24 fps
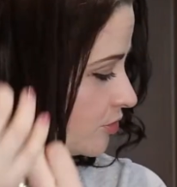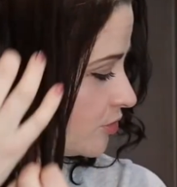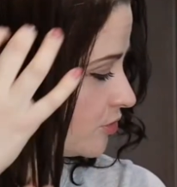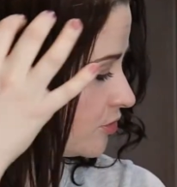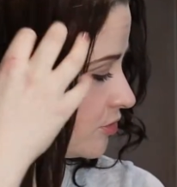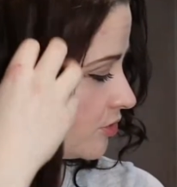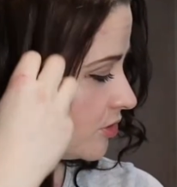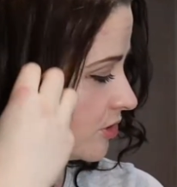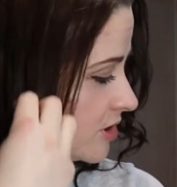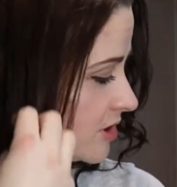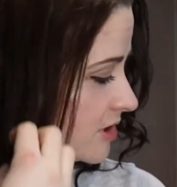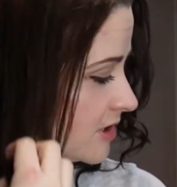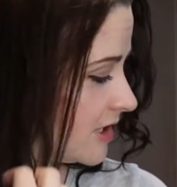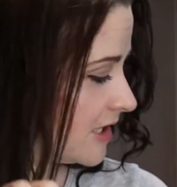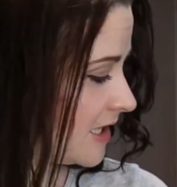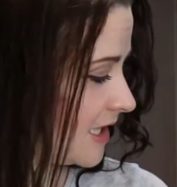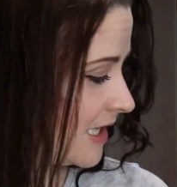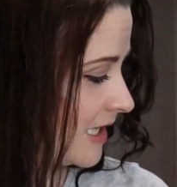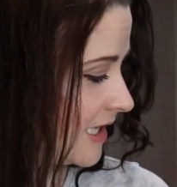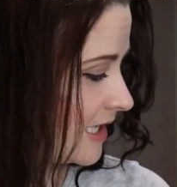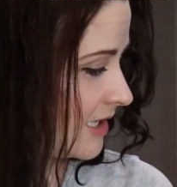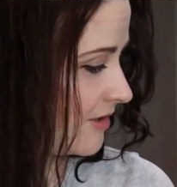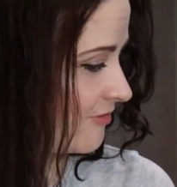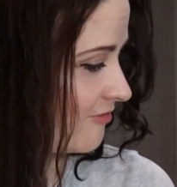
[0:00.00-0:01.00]
Just
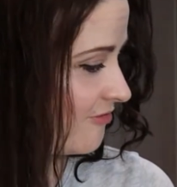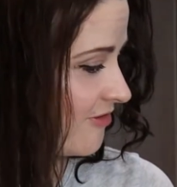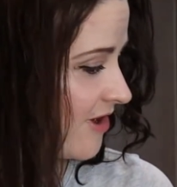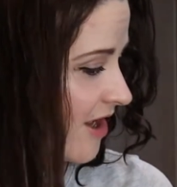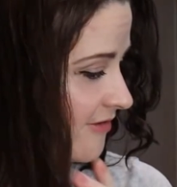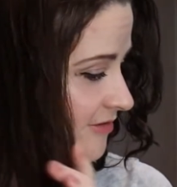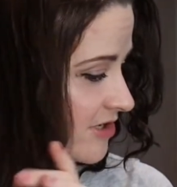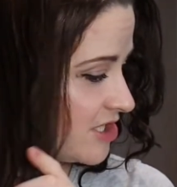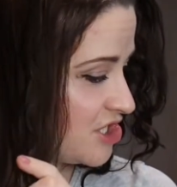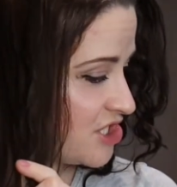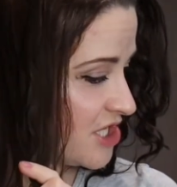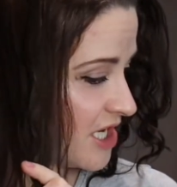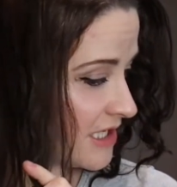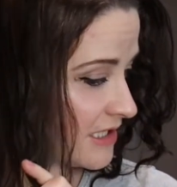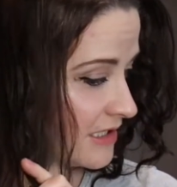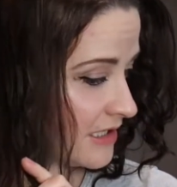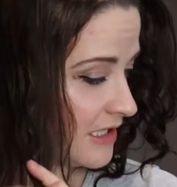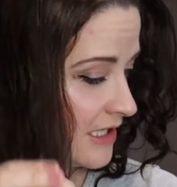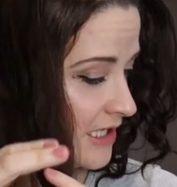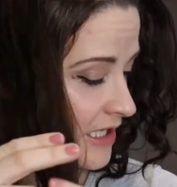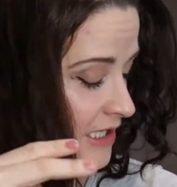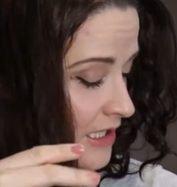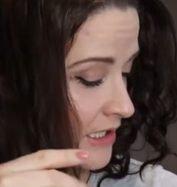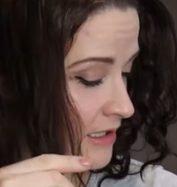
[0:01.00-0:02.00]
very
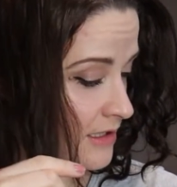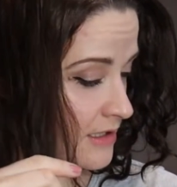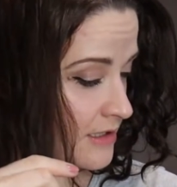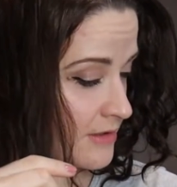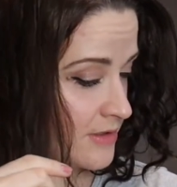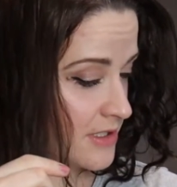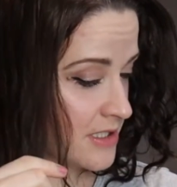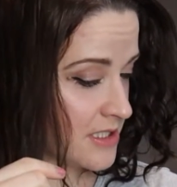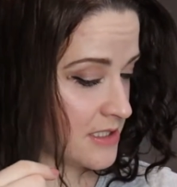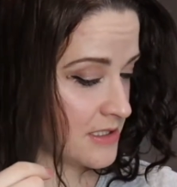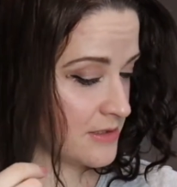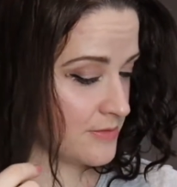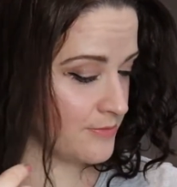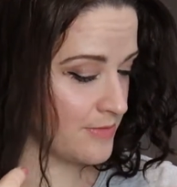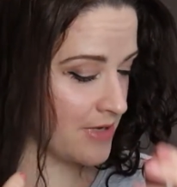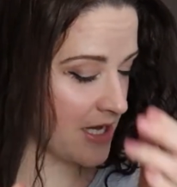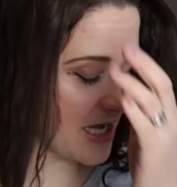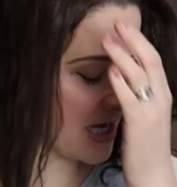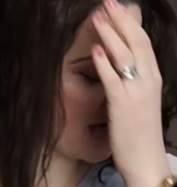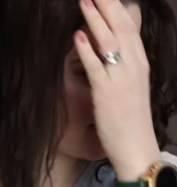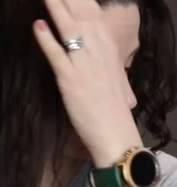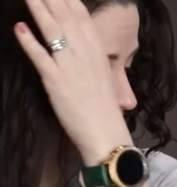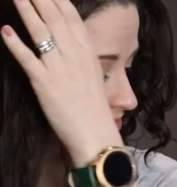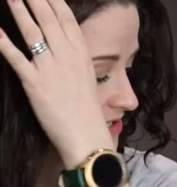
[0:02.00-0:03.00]
gently, because my
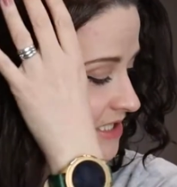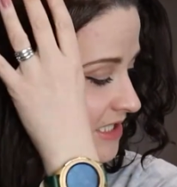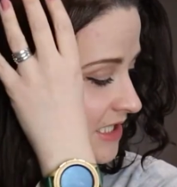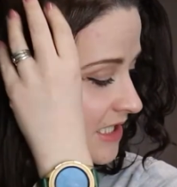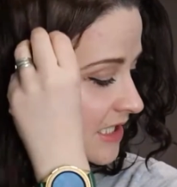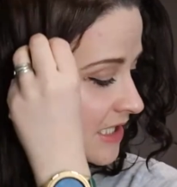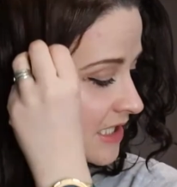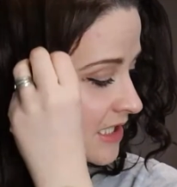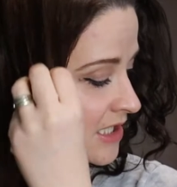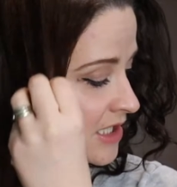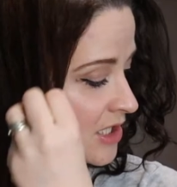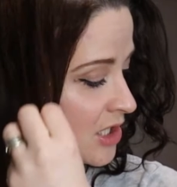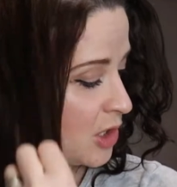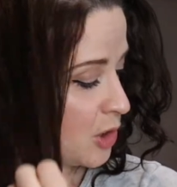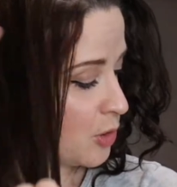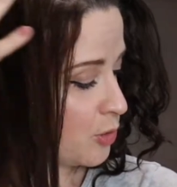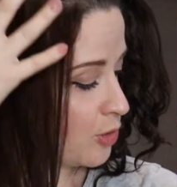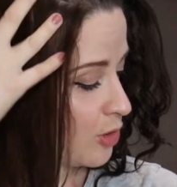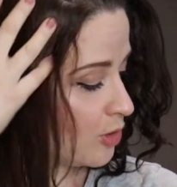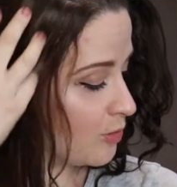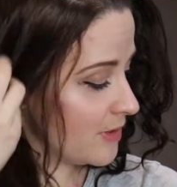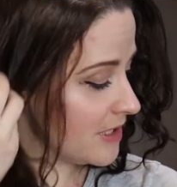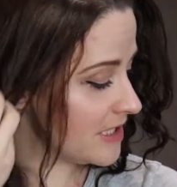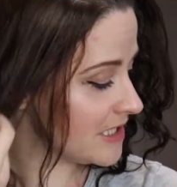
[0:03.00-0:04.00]
hair obviously
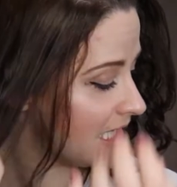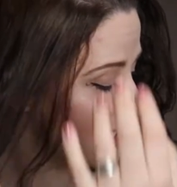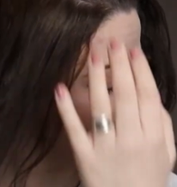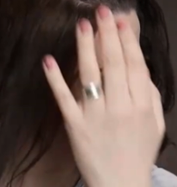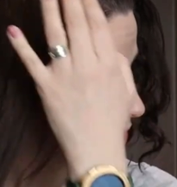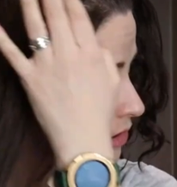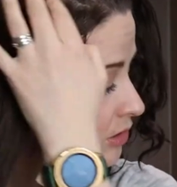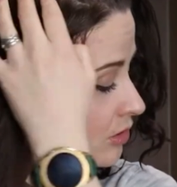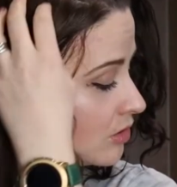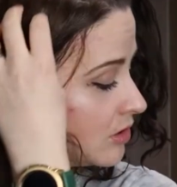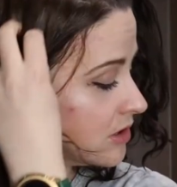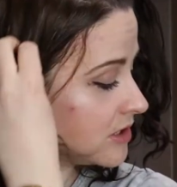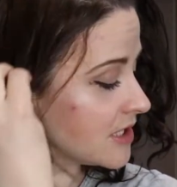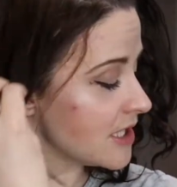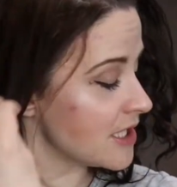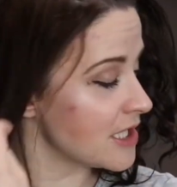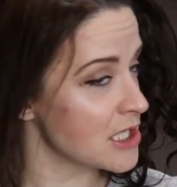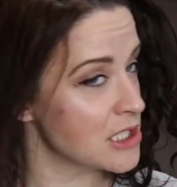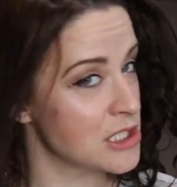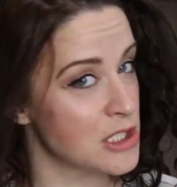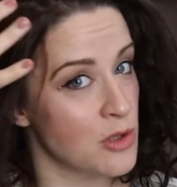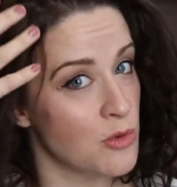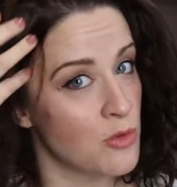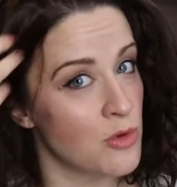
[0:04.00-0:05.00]
will be tangled and I
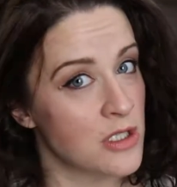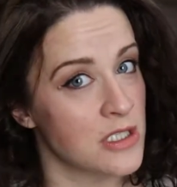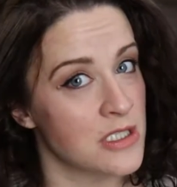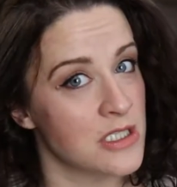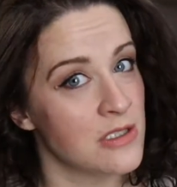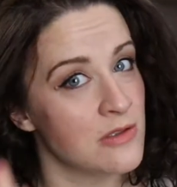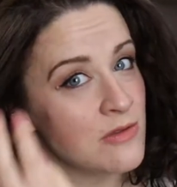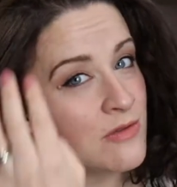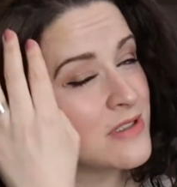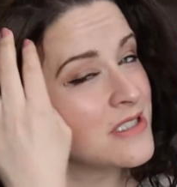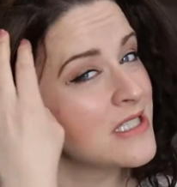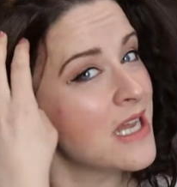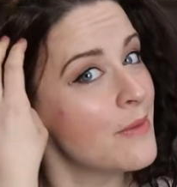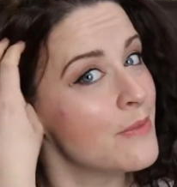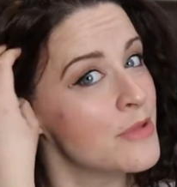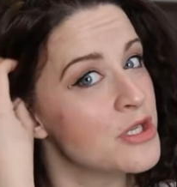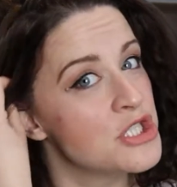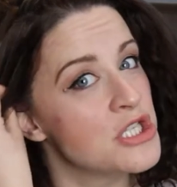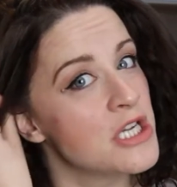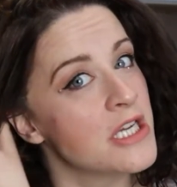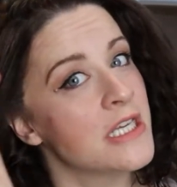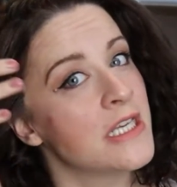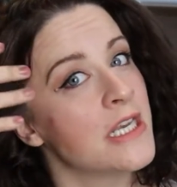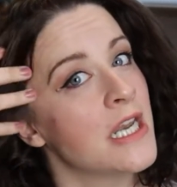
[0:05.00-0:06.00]
don't want to damage
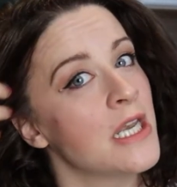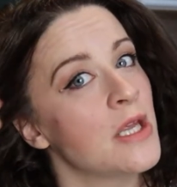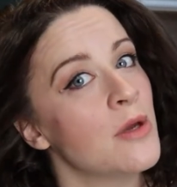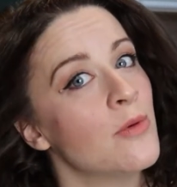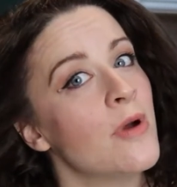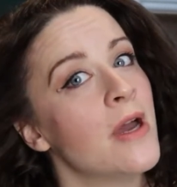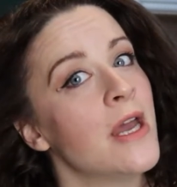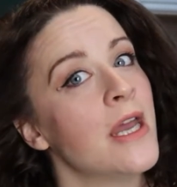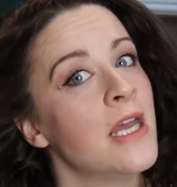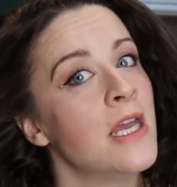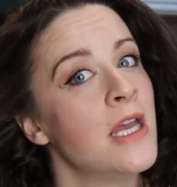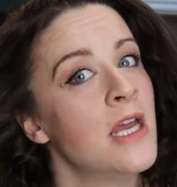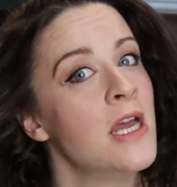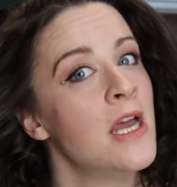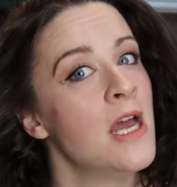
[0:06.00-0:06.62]
it in any way.